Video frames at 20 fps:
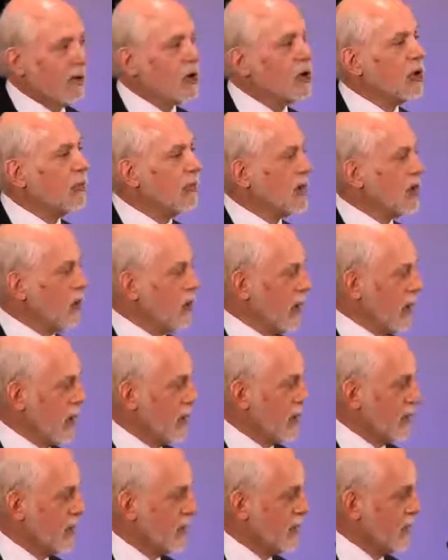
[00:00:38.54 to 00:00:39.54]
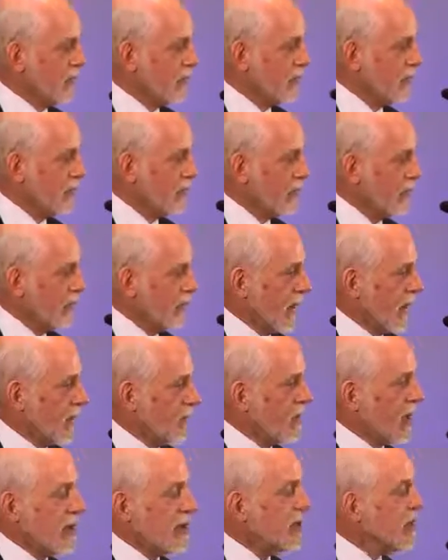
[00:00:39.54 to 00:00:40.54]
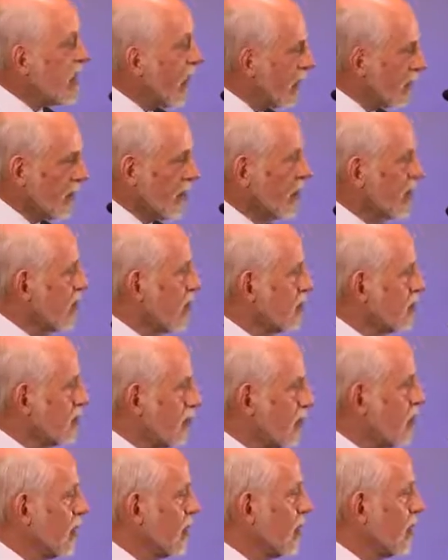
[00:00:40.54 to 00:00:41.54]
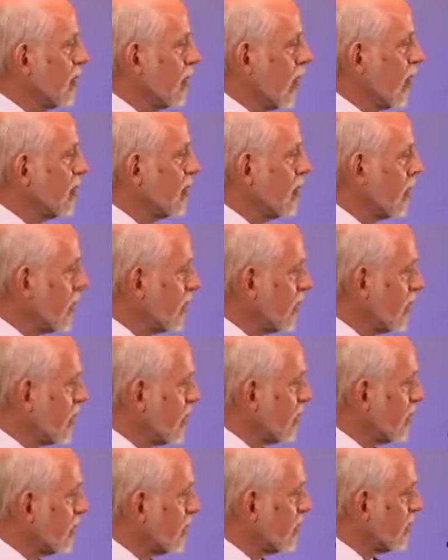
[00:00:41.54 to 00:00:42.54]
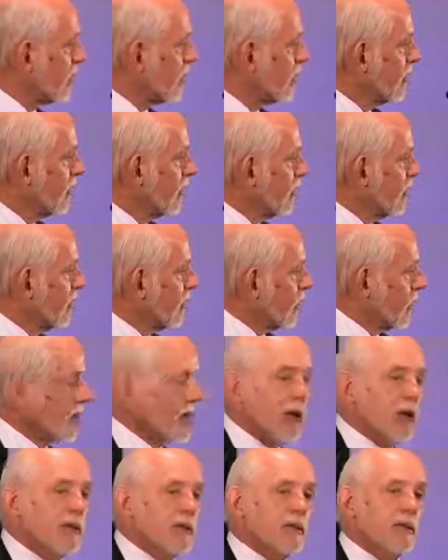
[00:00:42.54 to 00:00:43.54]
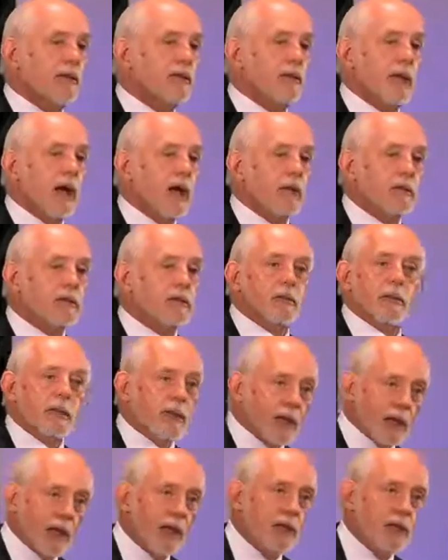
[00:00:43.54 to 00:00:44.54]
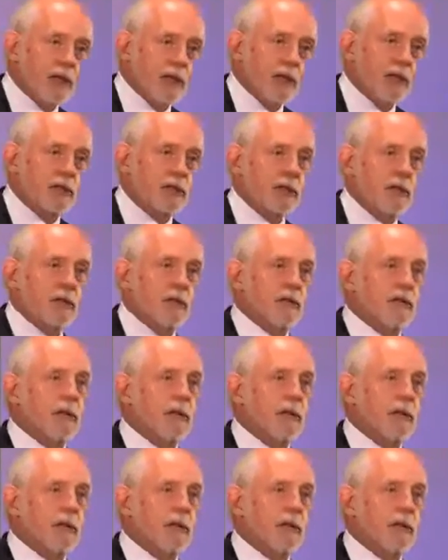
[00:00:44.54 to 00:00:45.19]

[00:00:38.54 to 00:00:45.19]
human abilities, but never attribute that giftedness or that success to the ADHD